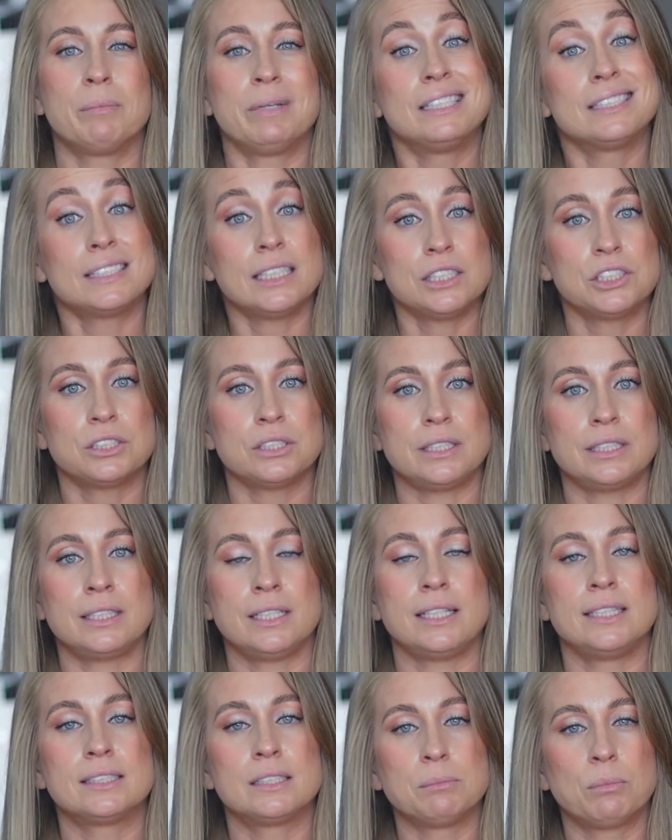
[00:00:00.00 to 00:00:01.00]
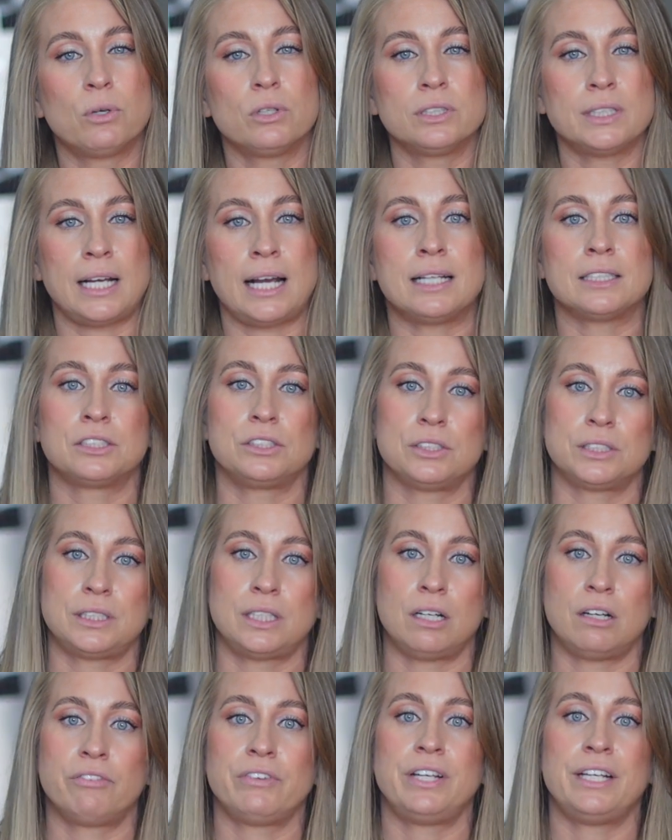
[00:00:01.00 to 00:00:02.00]
Essentially, it's important to ask
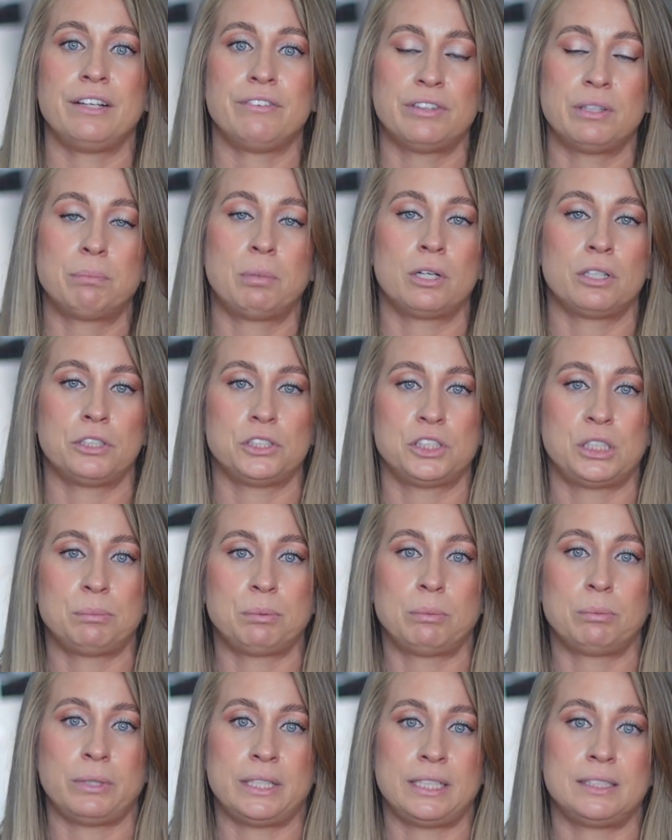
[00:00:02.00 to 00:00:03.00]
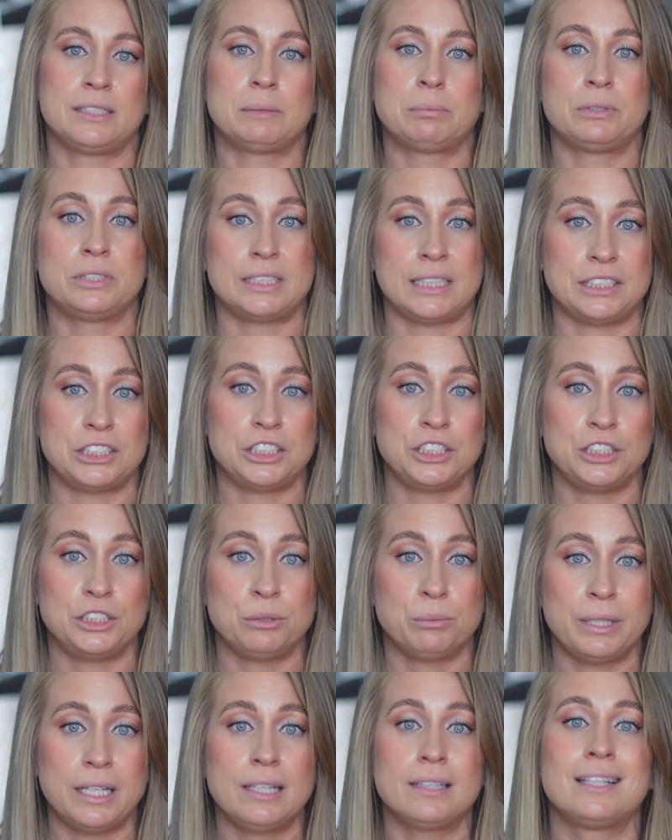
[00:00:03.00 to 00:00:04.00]
yourself if the partnership a brand is presenting
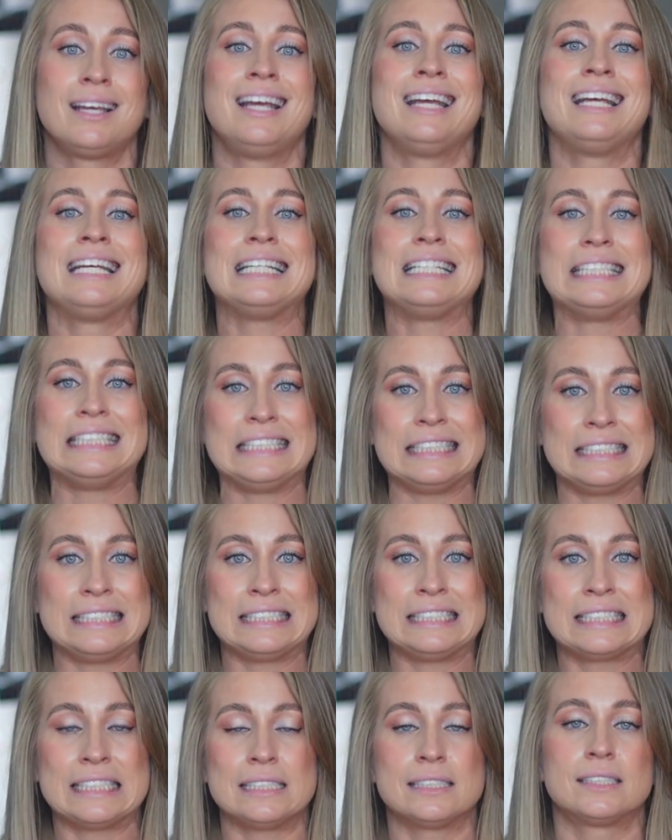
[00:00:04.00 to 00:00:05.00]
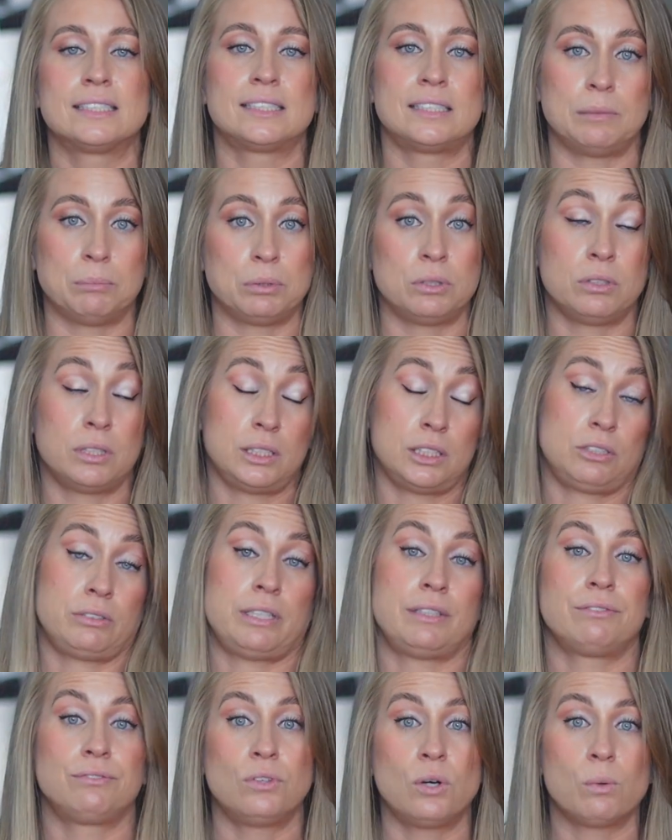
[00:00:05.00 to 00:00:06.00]
you with is simple and
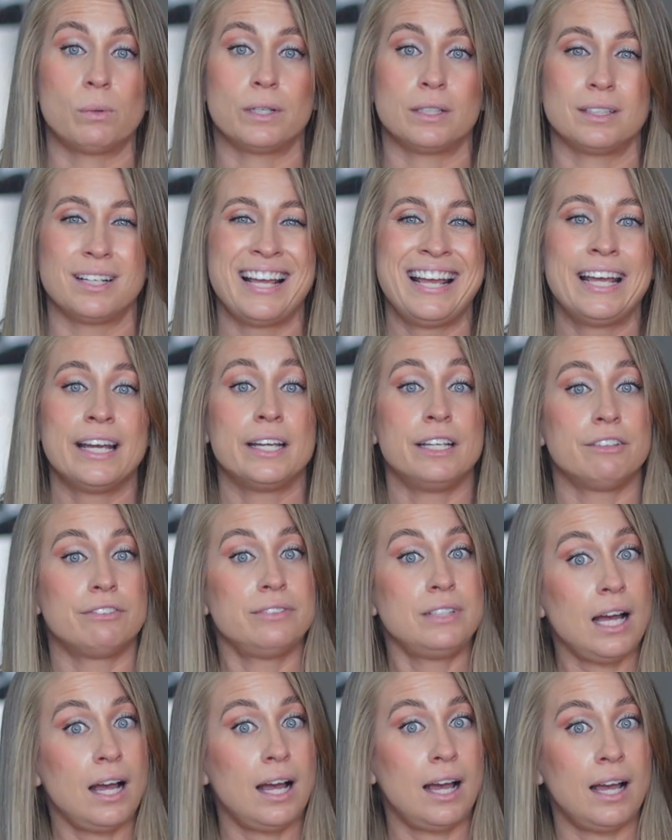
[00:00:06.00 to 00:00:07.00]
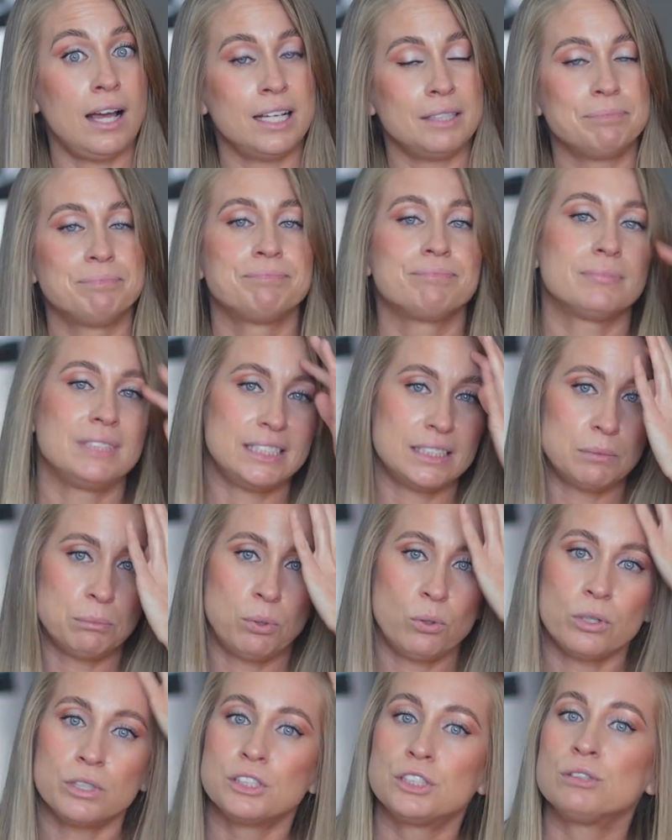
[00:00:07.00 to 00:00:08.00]
straightforward. If not, it's
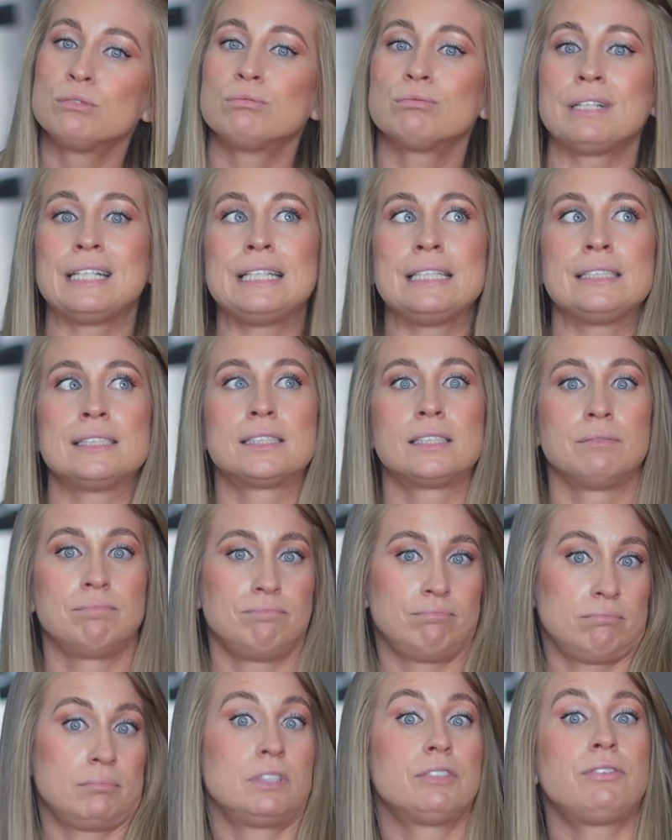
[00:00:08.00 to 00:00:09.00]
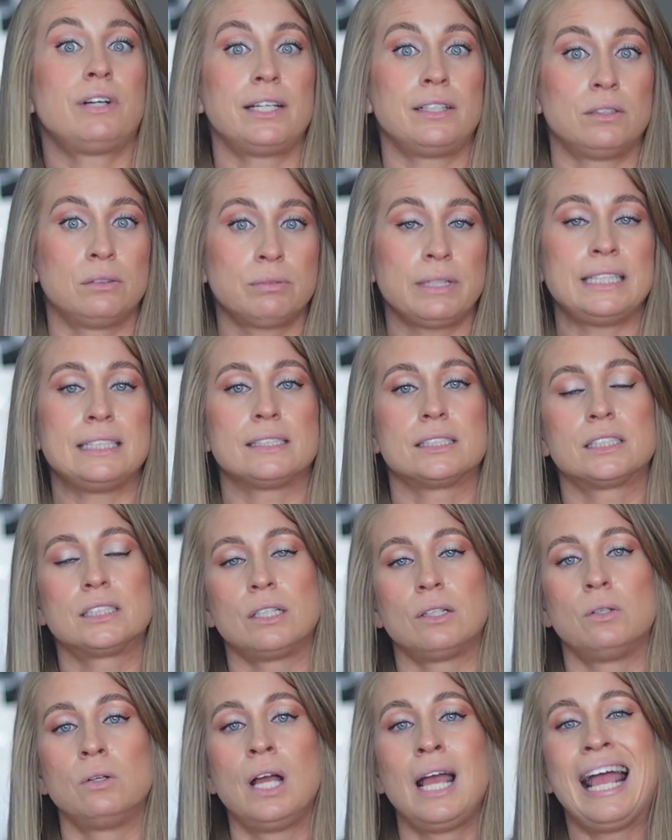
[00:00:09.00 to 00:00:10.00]
important to raise the final rate.
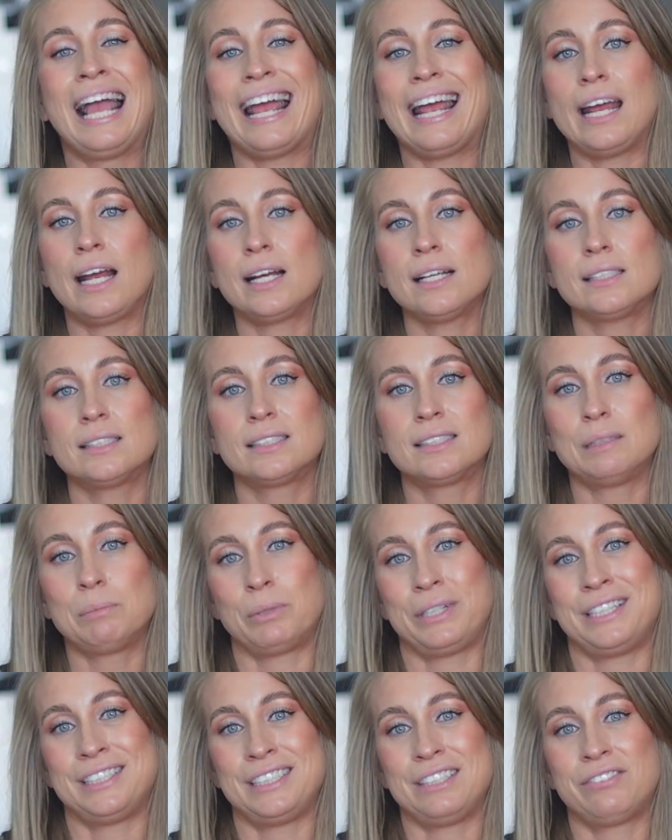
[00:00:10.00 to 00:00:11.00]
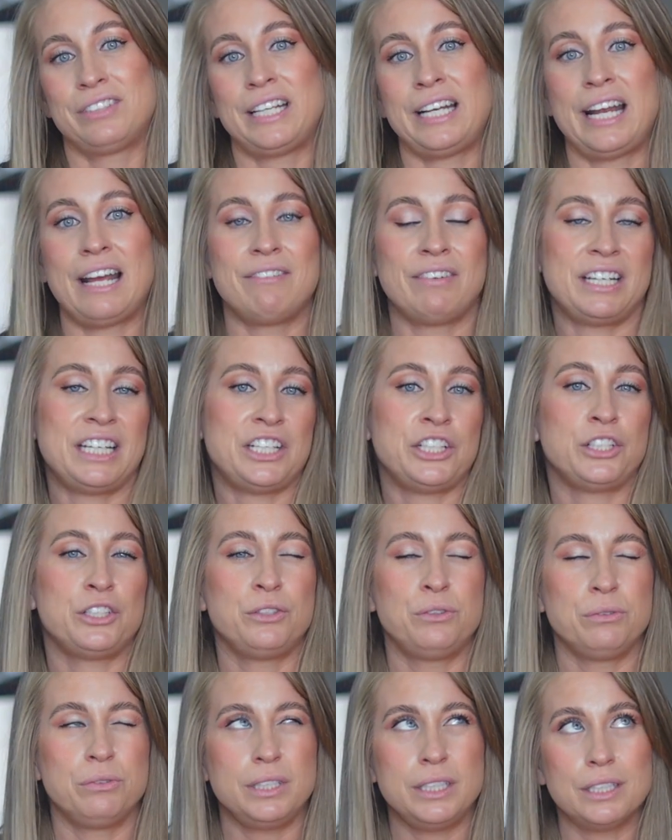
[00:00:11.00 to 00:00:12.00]
So ask the brand if they have any
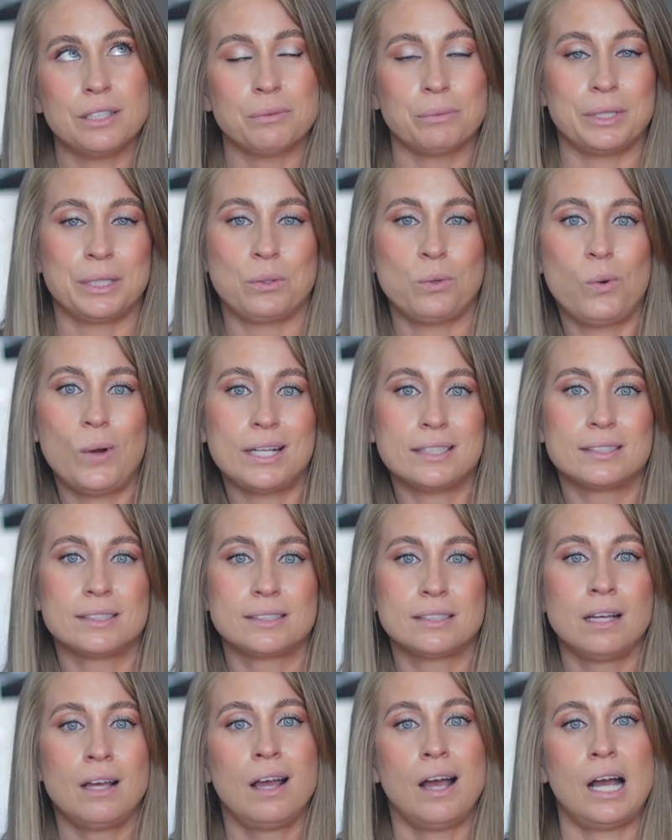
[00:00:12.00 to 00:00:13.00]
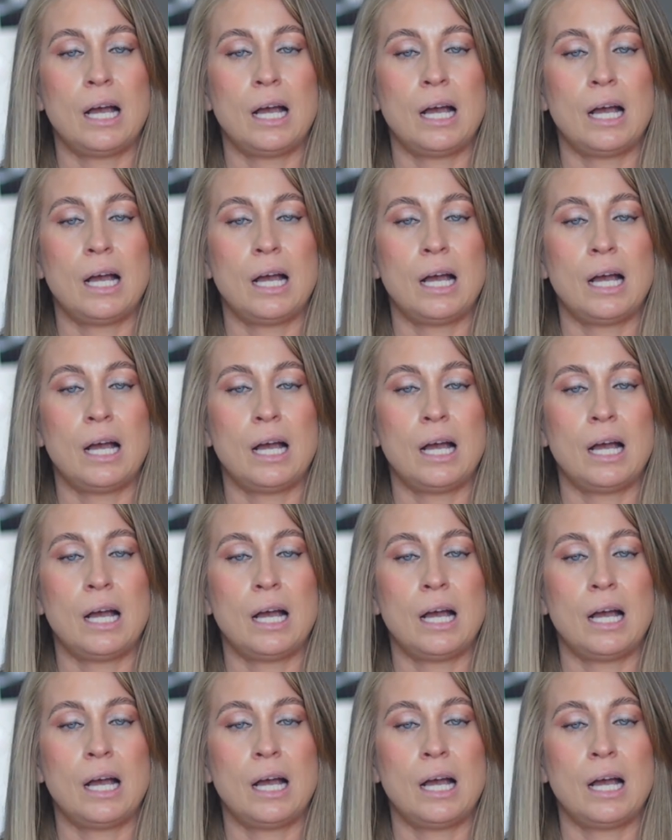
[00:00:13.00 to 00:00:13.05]
unique requests.